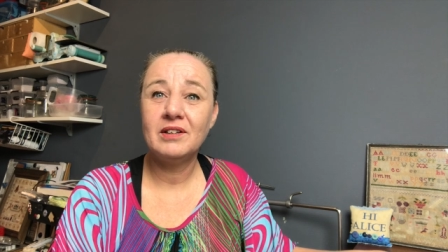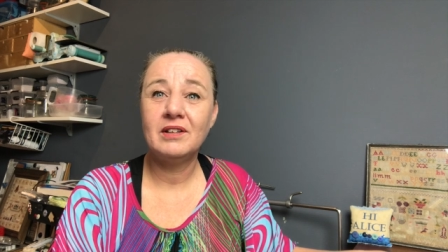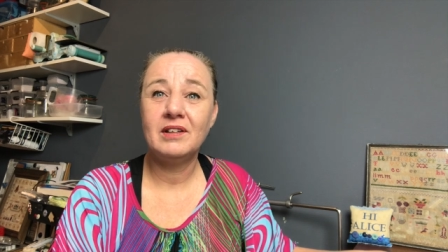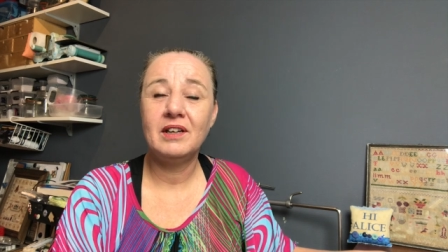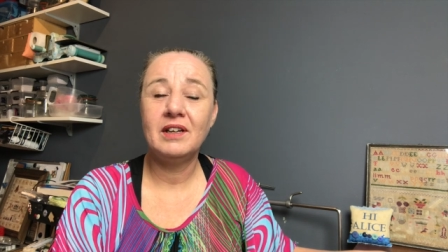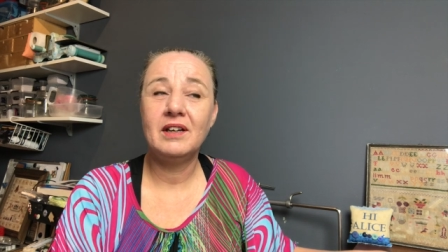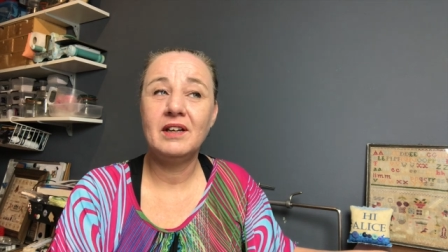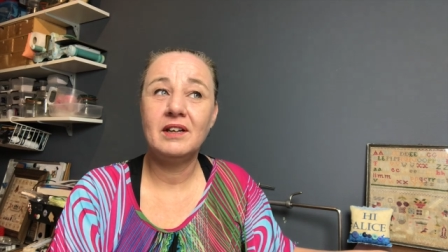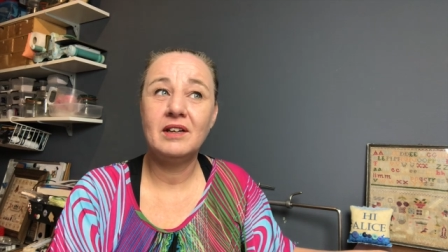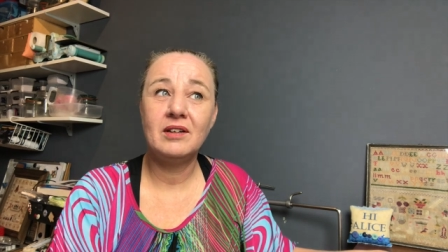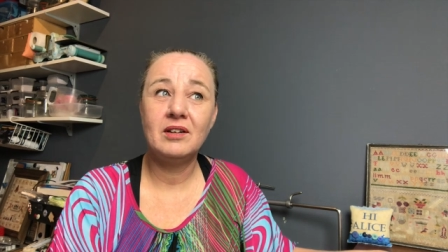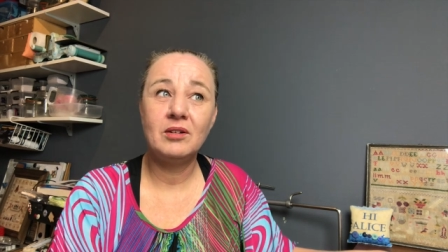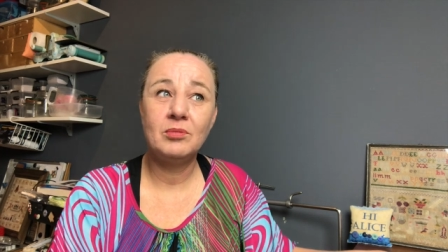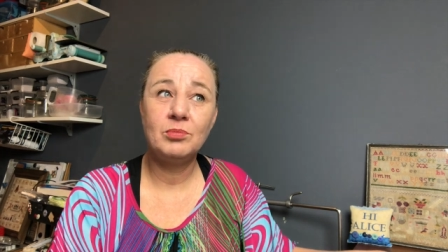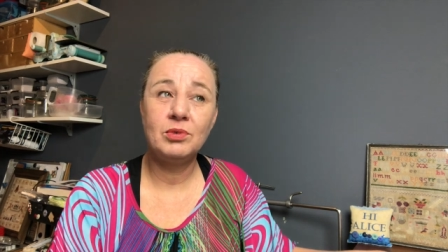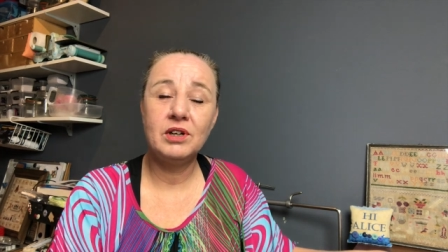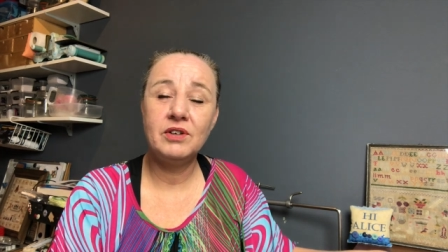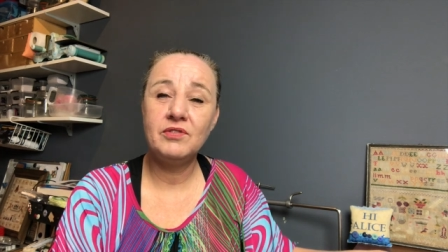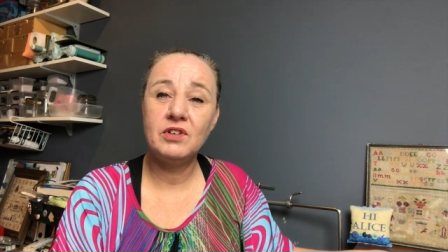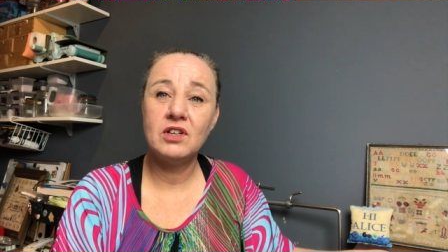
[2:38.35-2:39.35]
in
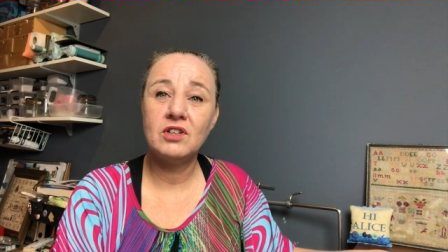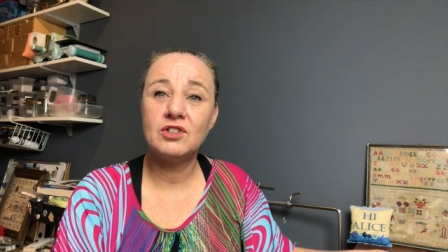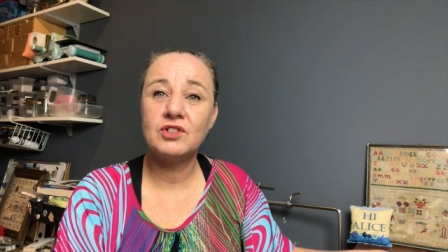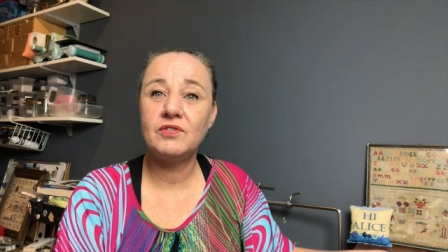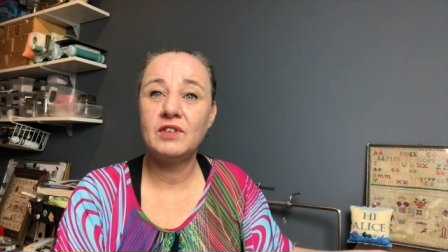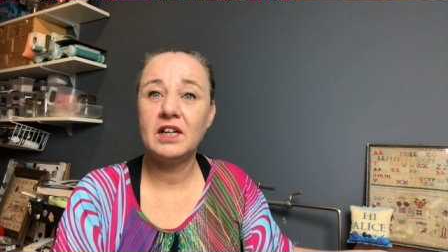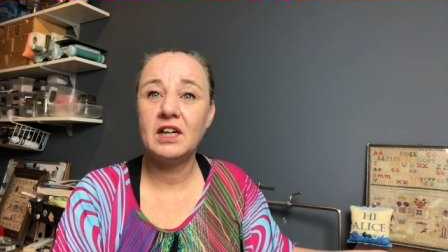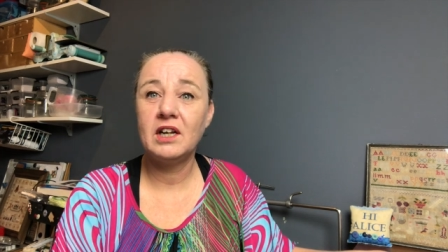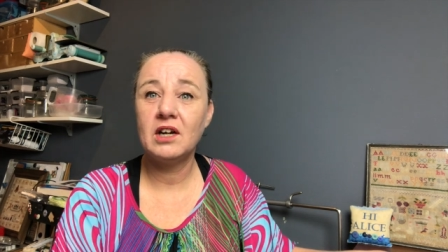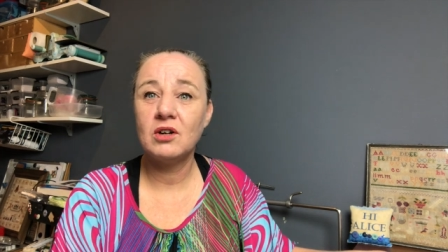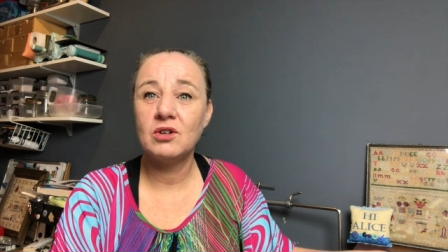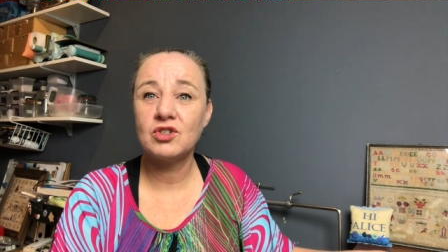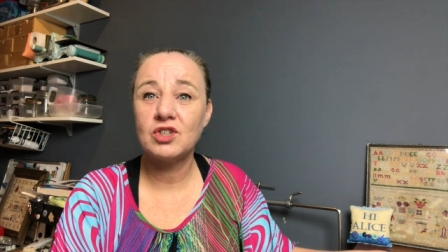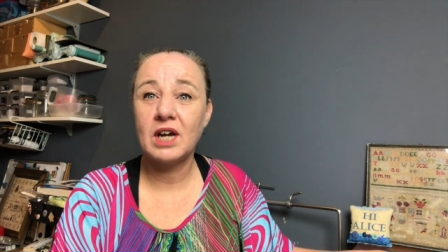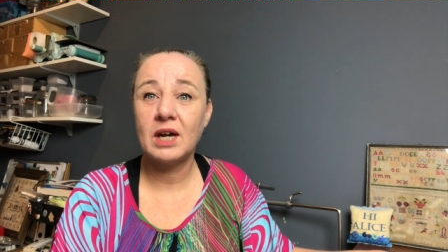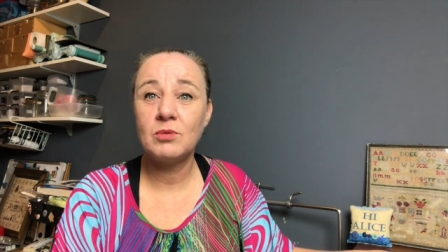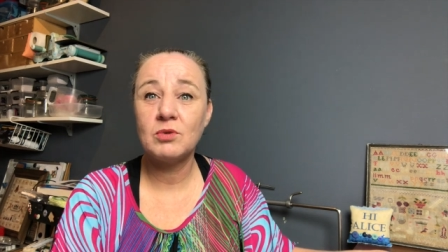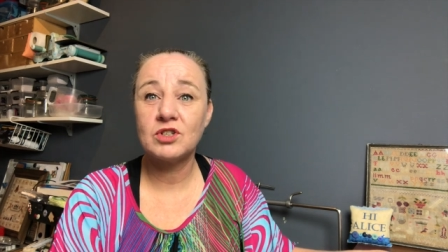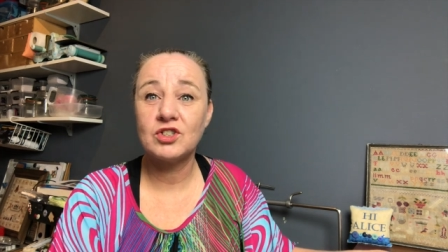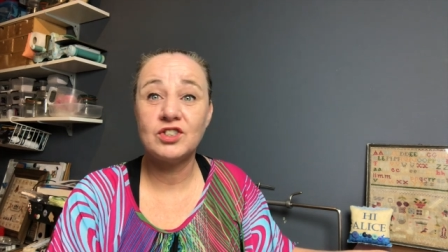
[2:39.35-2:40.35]
previous videos,
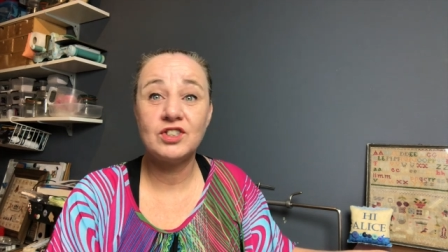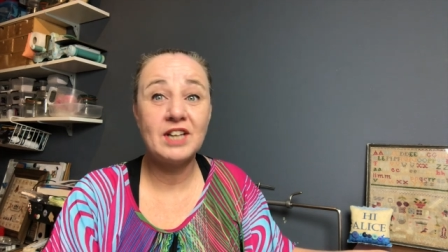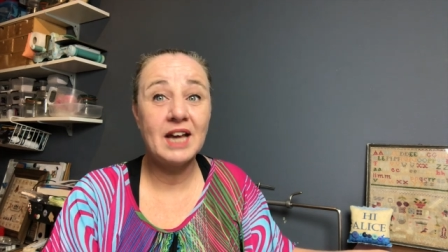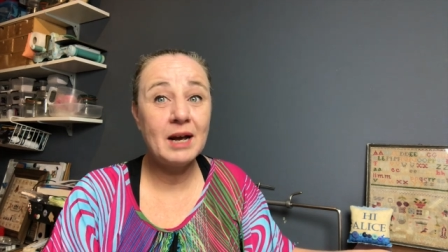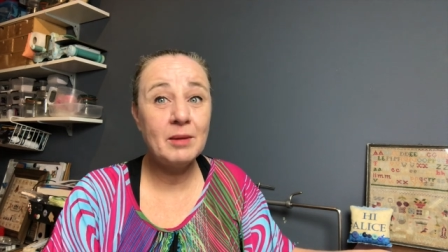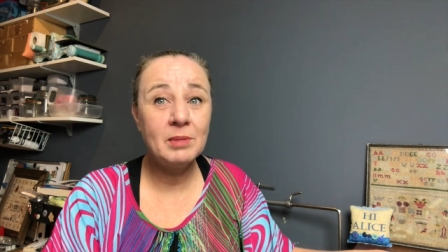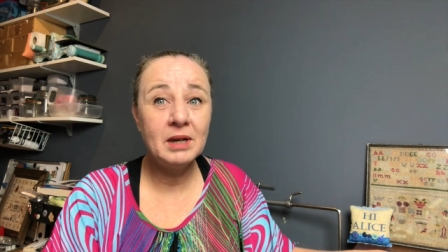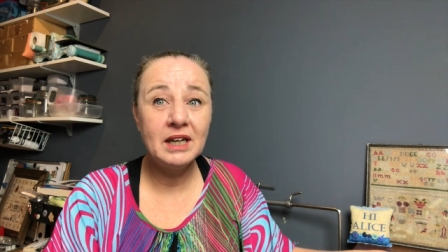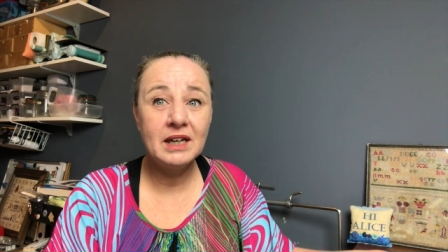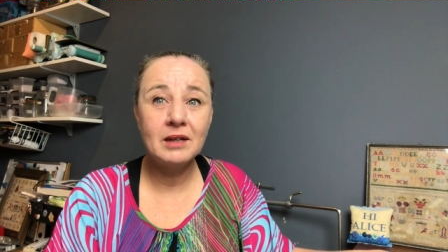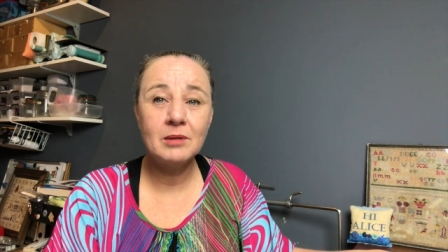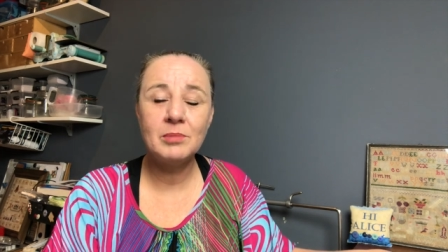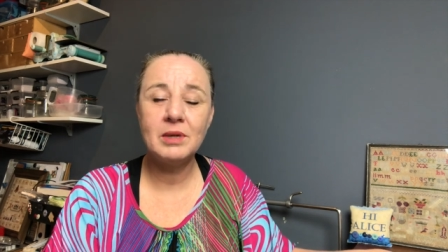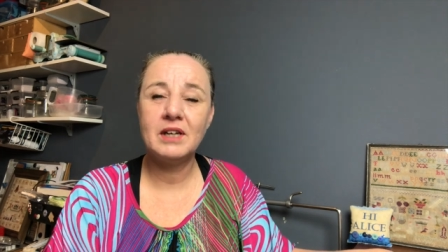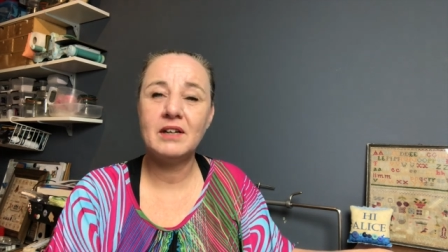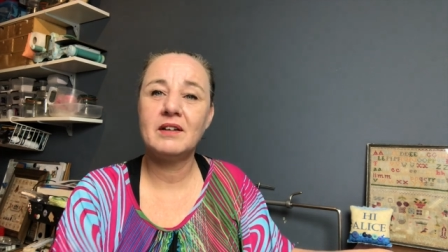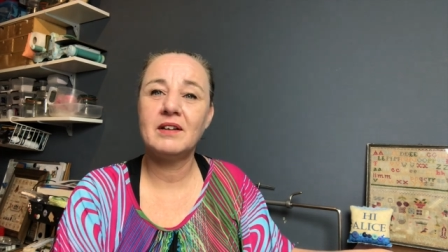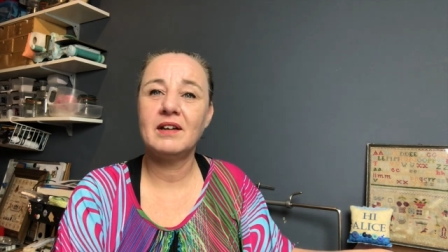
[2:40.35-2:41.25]
I was dabbling a bit